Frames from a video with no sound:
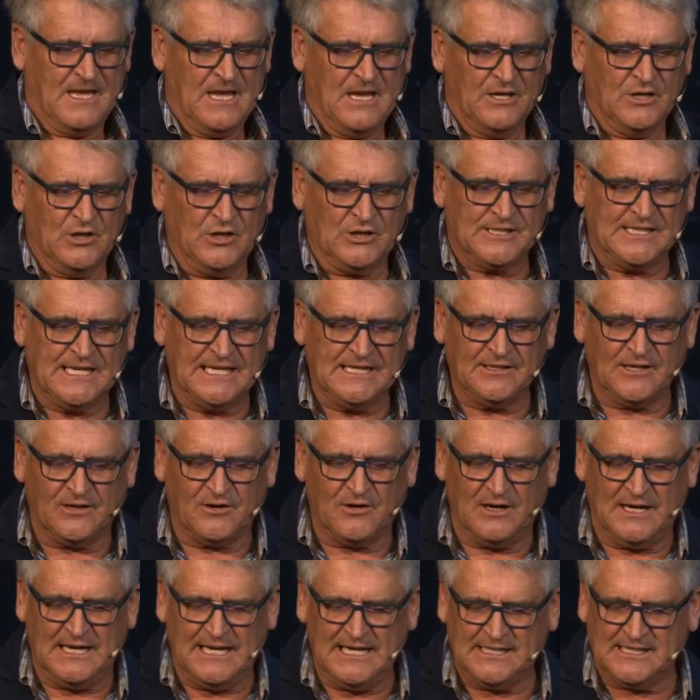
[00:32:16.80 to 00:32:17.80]
You see, the
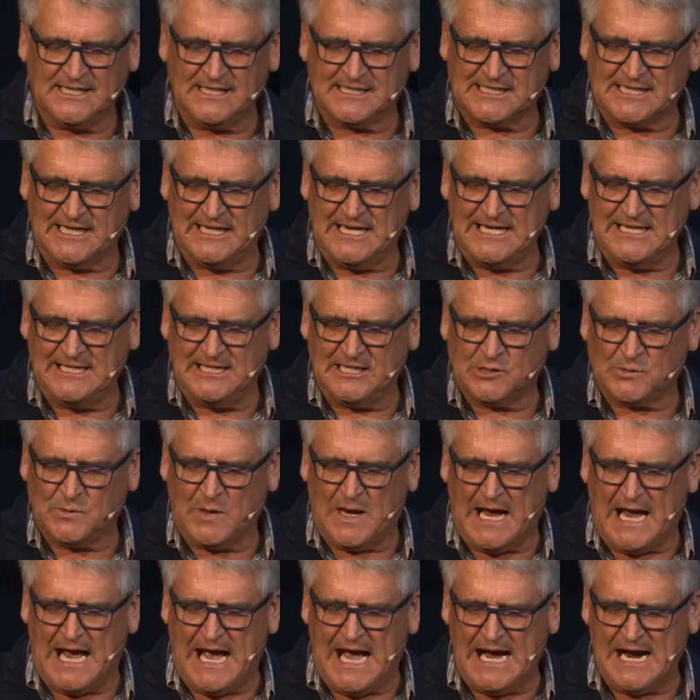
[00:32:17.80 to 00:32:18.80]
religious leaders were
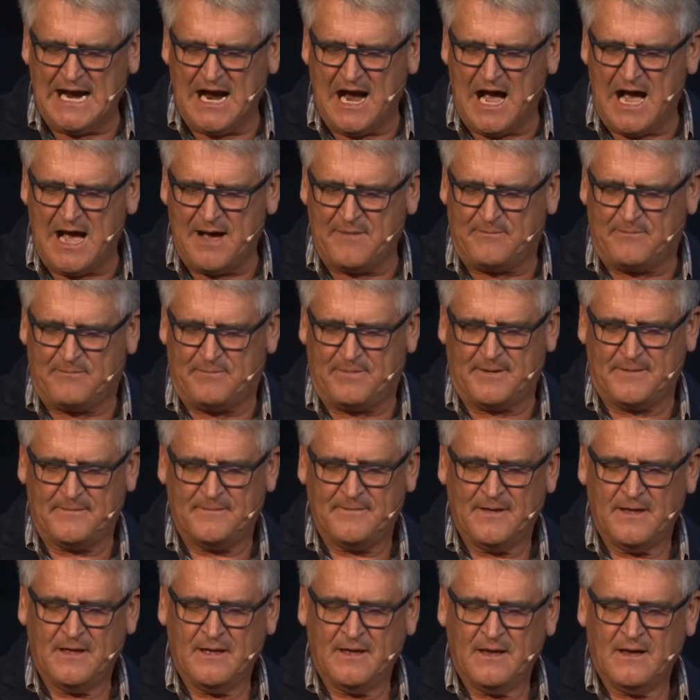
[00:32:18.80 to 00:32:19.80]
hung up
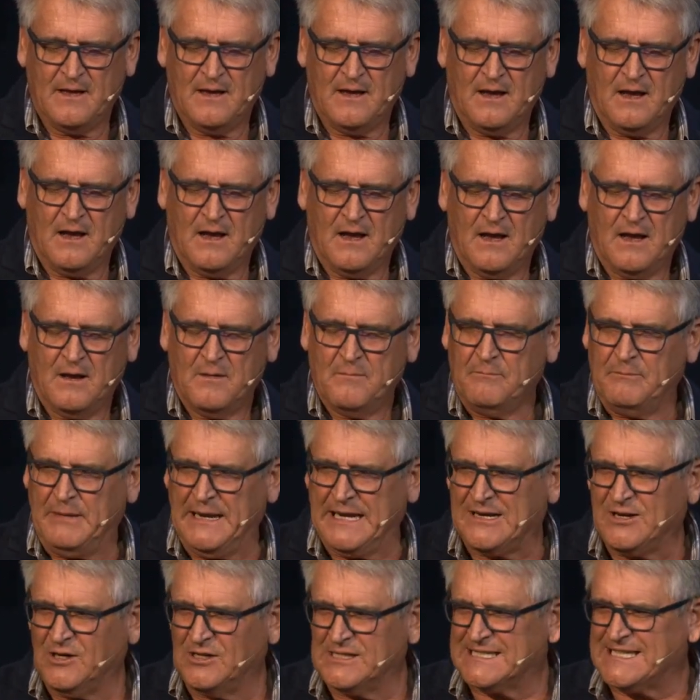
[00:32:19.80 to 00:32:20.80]

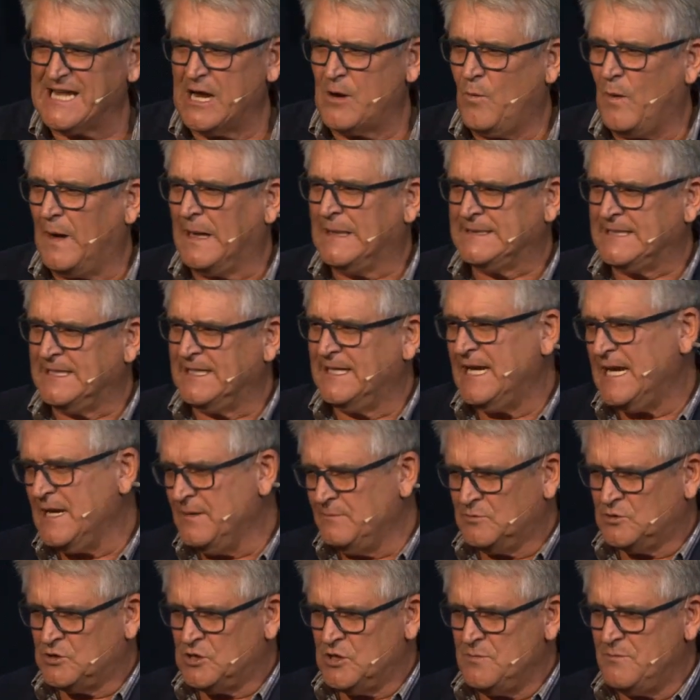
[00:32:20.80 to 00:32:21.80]
because they wanted
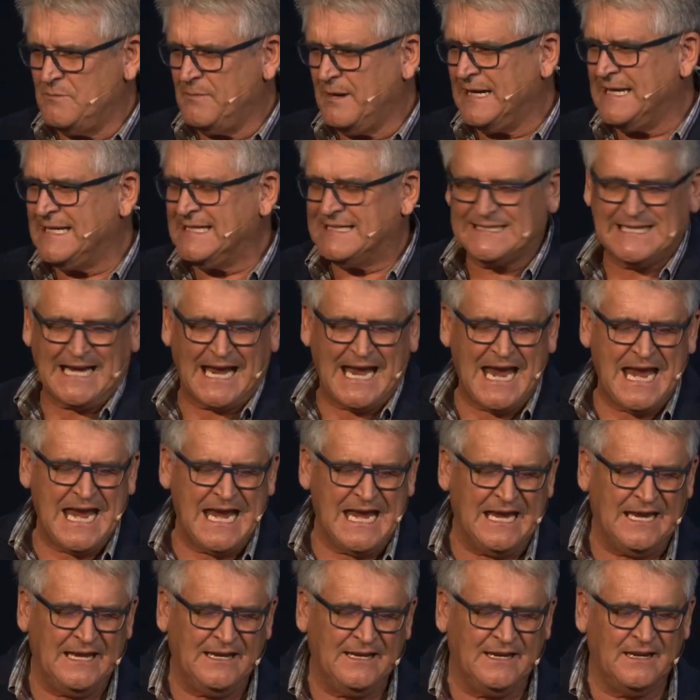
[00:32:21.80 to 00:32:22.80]
him to
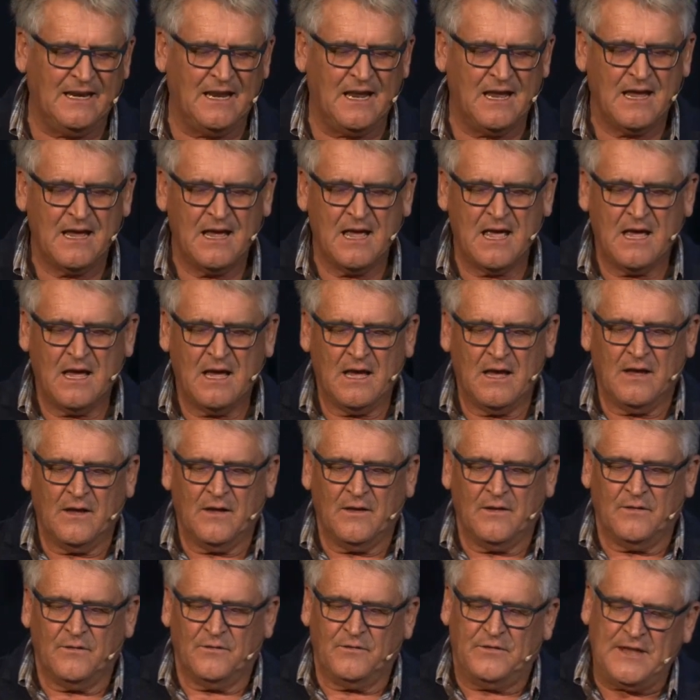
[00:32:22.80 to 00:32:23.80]
maintain
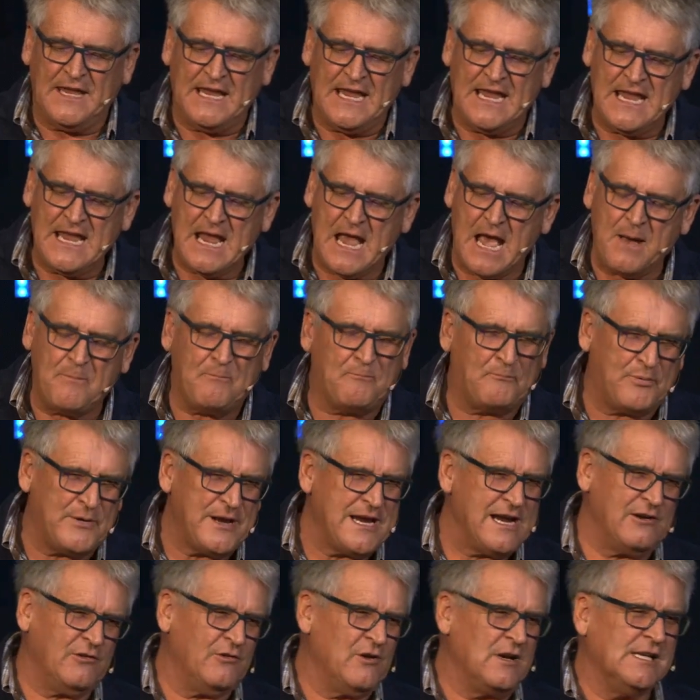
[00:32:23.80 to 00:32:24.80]
the
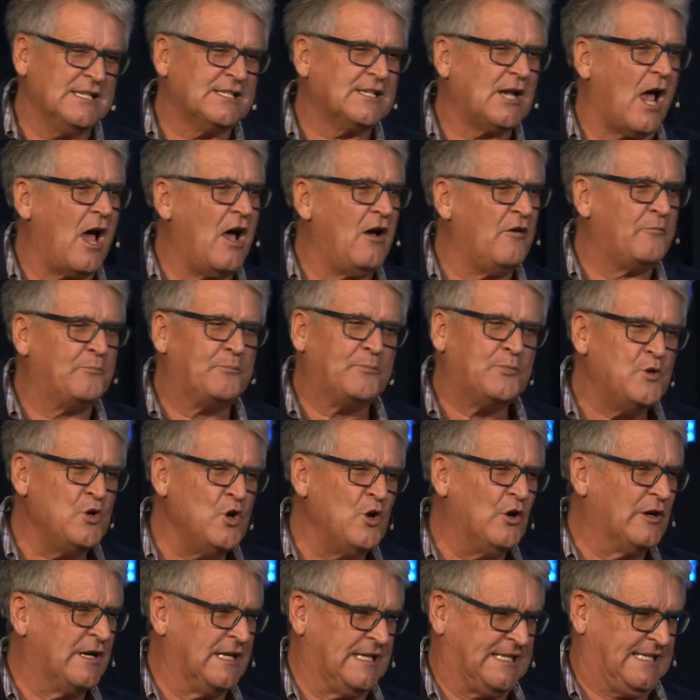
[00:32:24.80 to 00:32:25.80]
appearance of
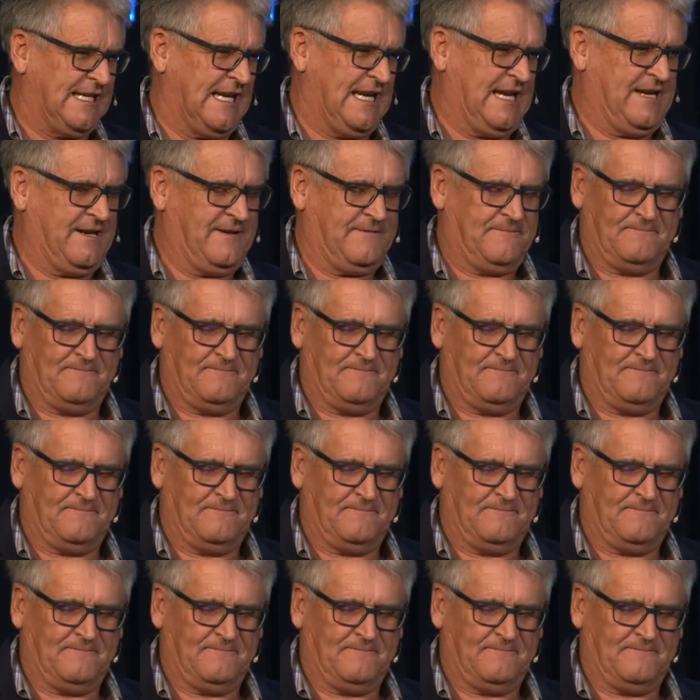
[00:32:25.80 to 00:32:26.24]
purity.